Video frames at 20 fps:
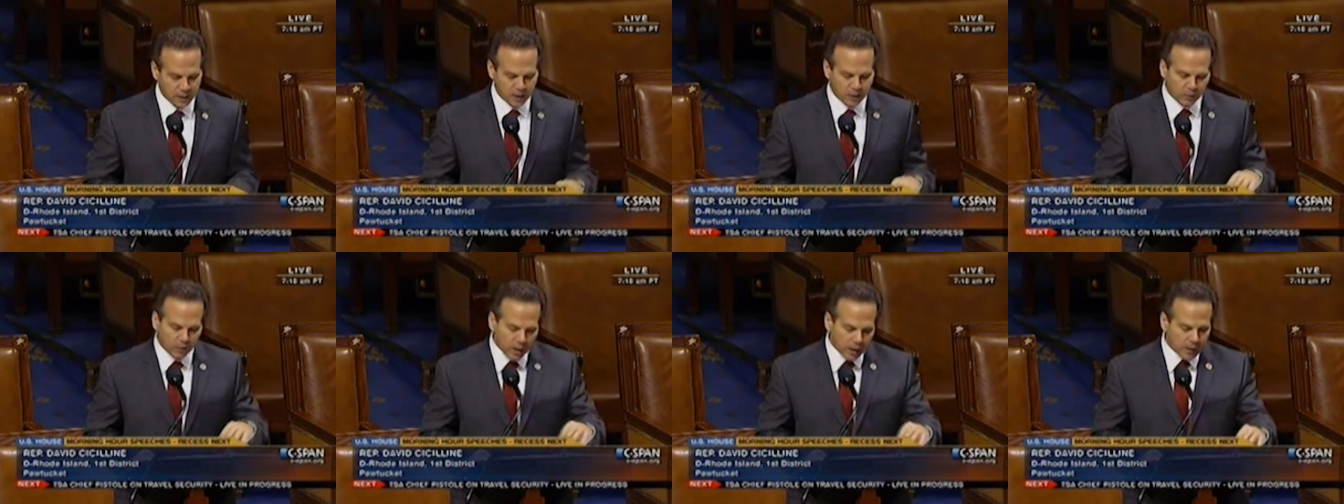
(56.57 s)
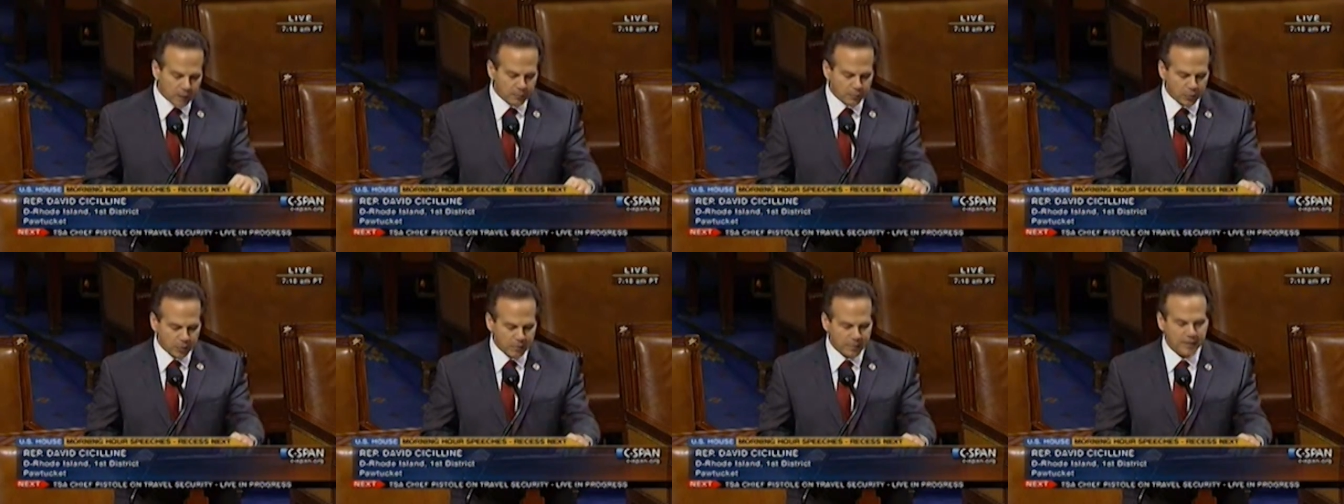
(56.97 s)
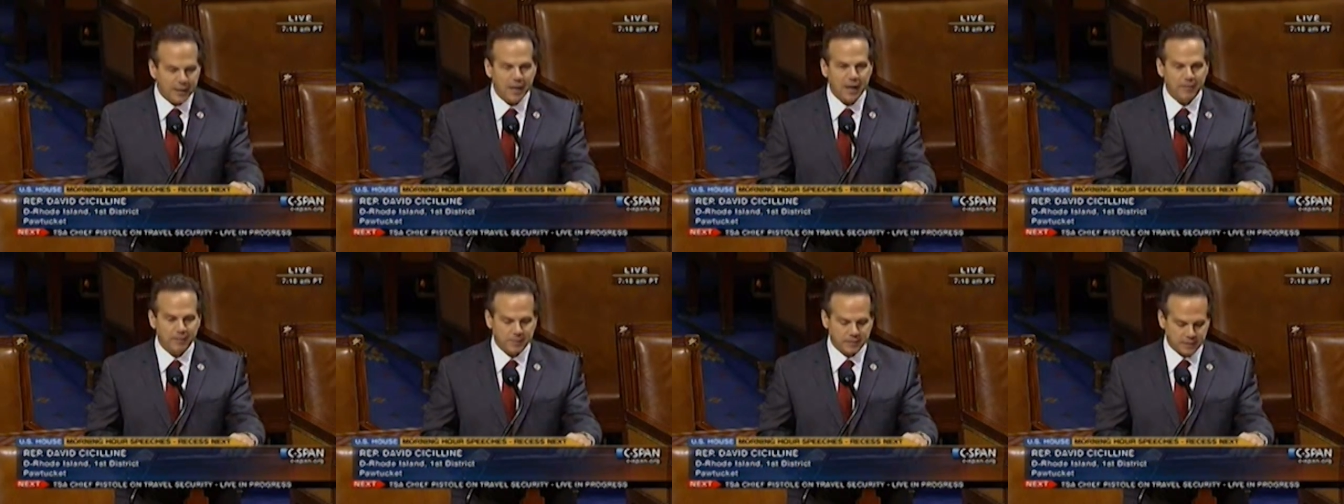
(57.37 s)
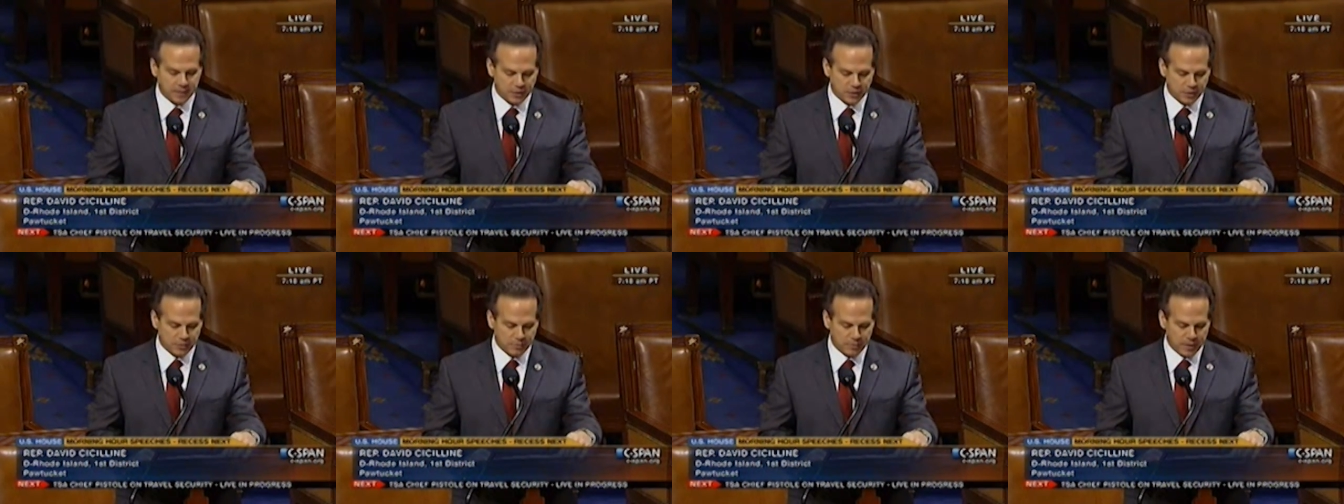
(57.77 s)
And her unemployment
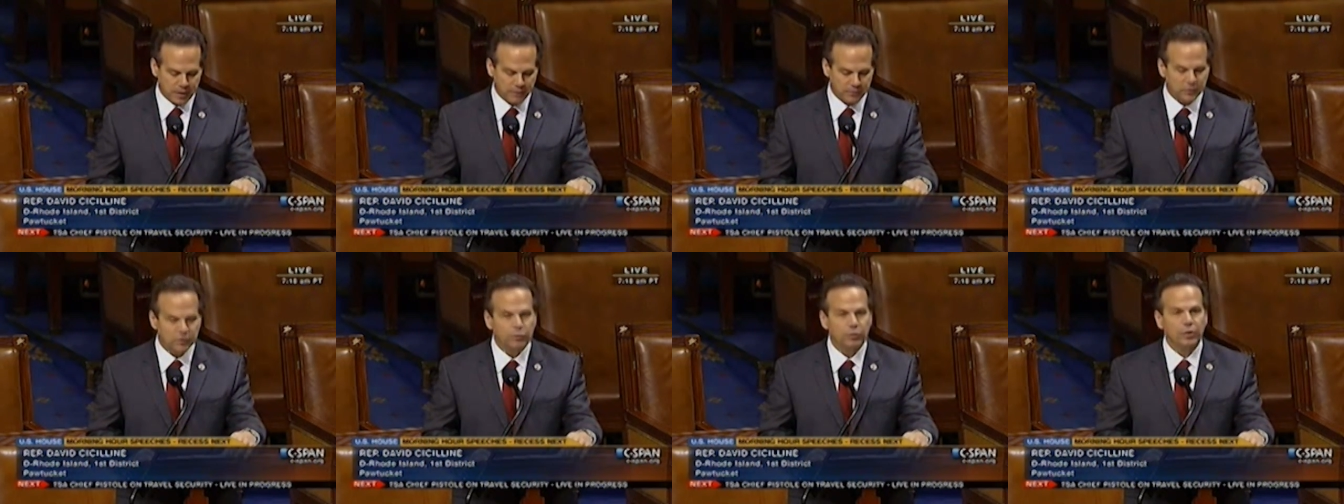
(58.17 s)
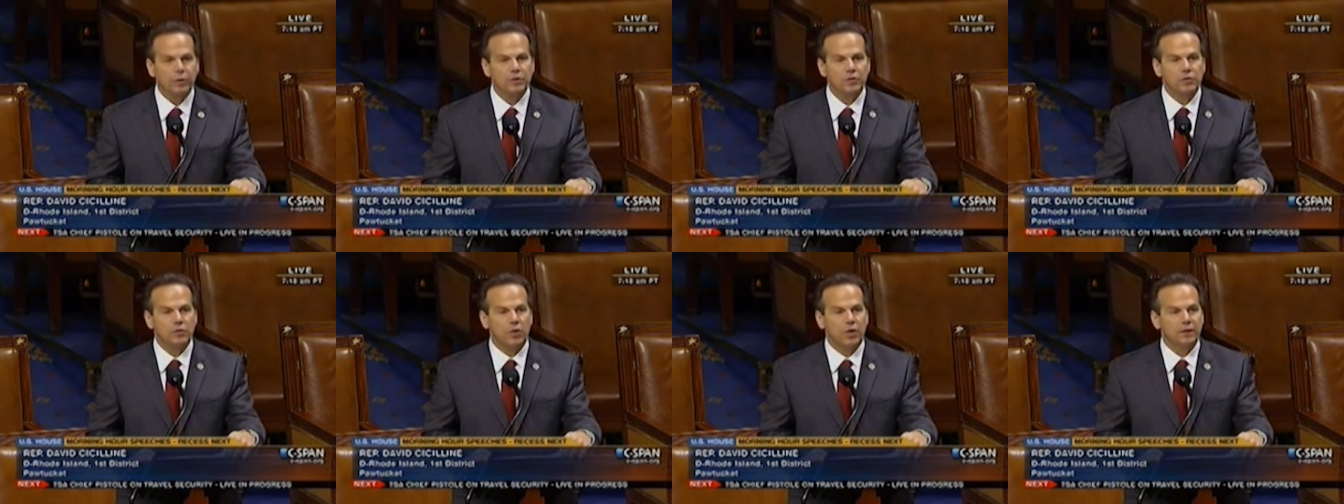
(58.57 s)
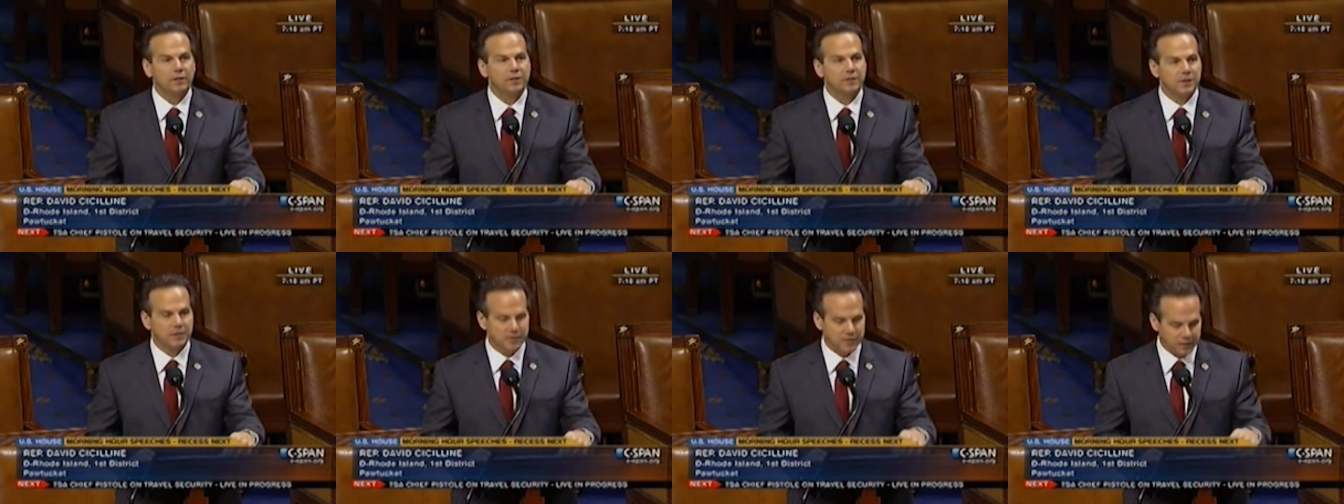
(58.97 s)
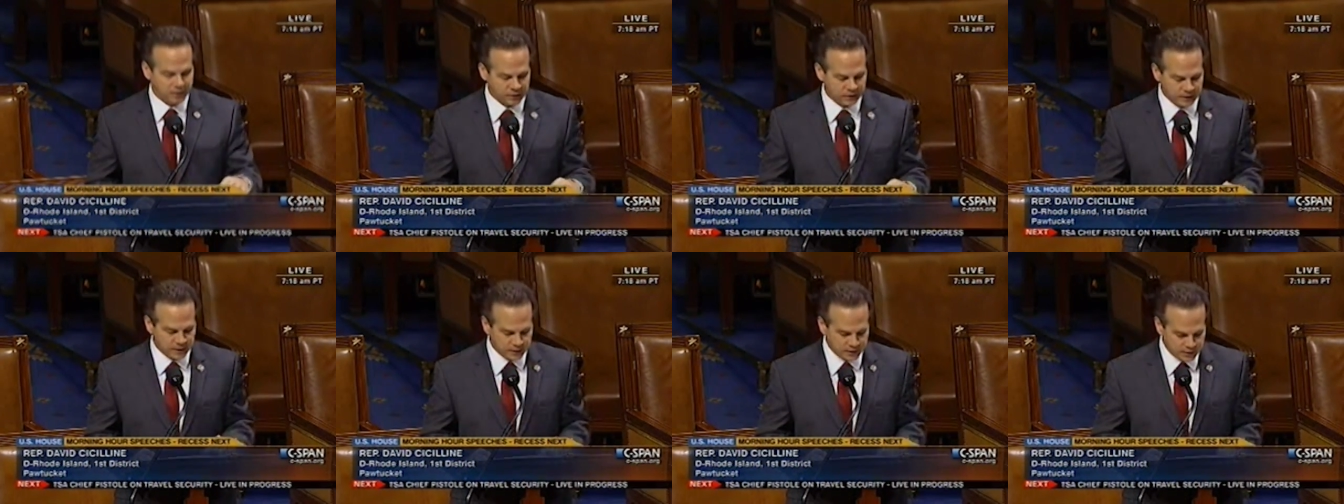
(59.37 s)
compensation benefits were exhausted
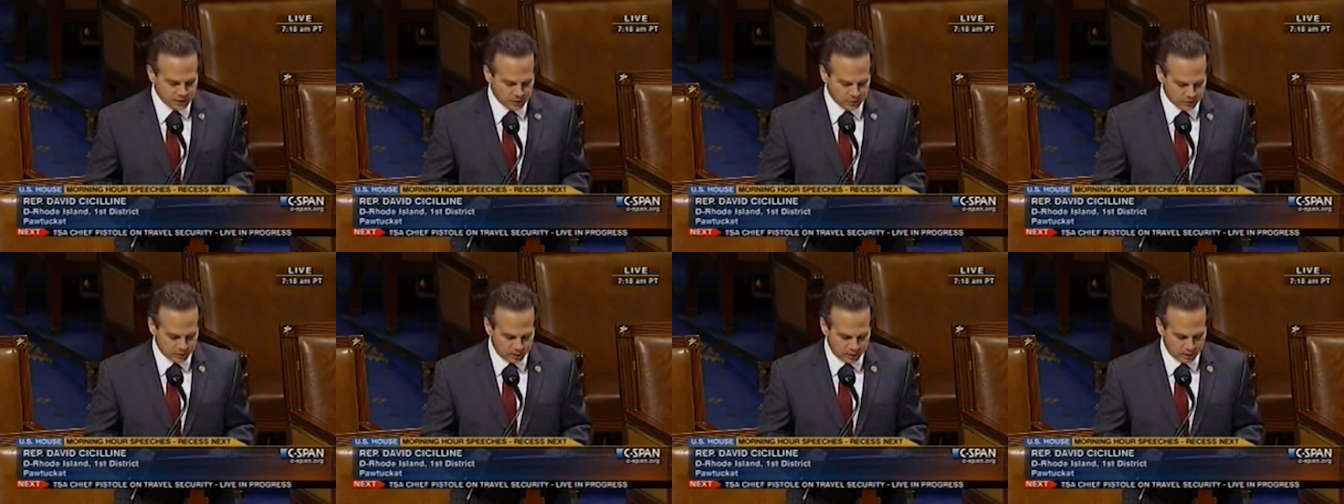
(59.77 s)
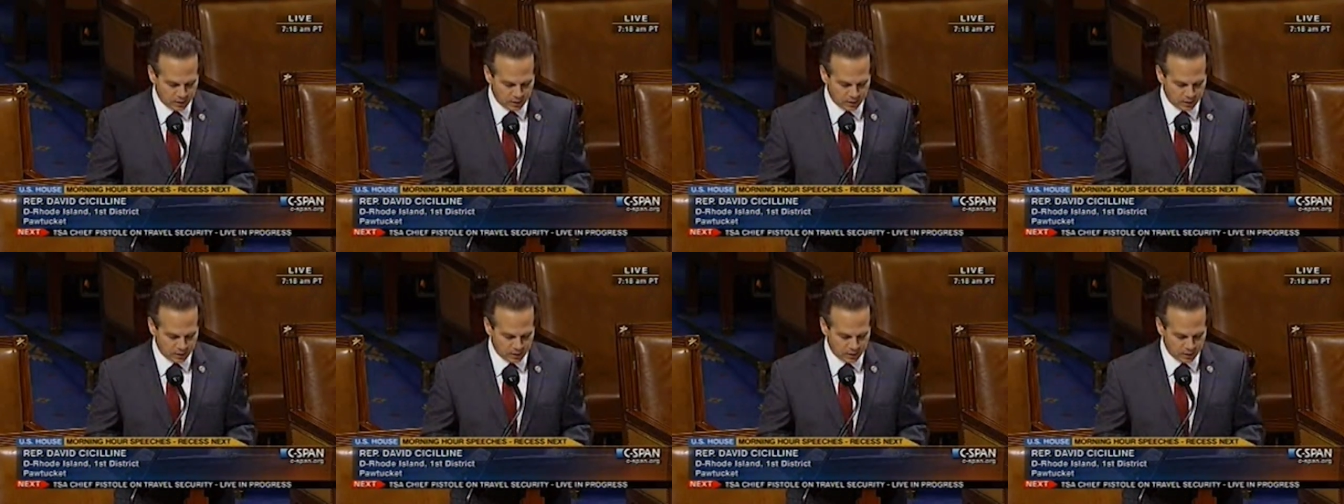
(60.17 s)
nearly a year